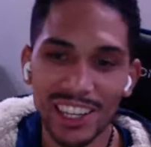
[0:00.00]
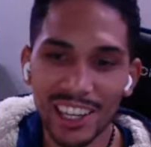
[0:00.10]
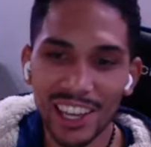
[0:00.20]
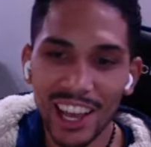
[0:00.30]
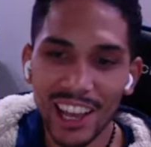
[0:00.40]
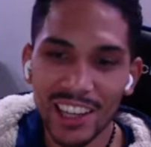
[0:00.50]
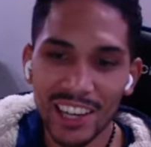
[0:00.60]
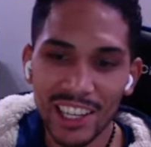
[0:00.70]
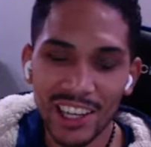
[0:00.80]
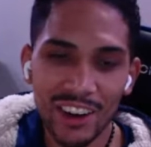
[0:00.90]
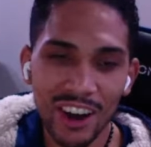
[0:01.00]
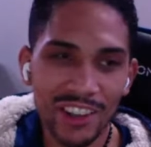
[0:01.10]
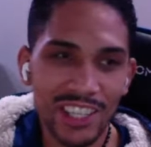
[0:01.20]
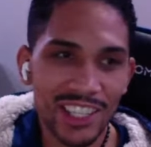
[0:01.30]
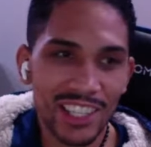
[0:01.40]
And, all
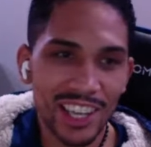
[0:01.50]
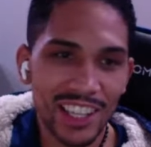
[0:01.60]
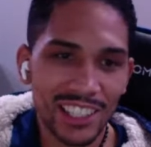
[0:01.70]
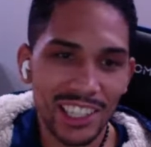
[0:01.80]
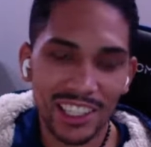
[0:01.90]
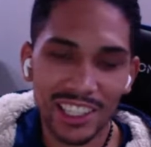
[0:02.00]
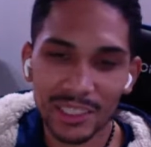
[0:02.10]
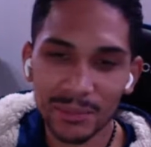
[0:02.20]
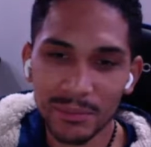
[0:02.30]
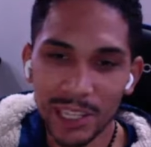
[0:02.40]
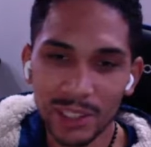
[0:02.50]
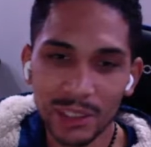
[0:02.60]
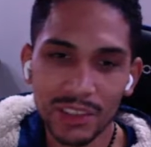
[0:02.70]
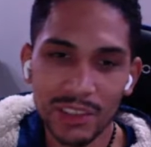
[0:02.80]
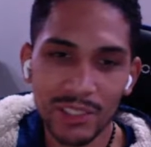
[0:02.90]
these things like my
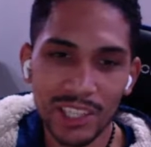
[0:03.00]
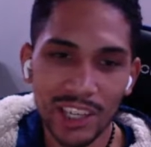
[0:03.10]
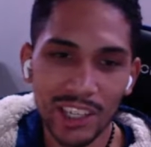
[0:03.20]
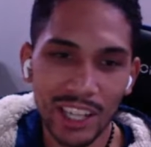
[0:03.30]
close friends would tell you,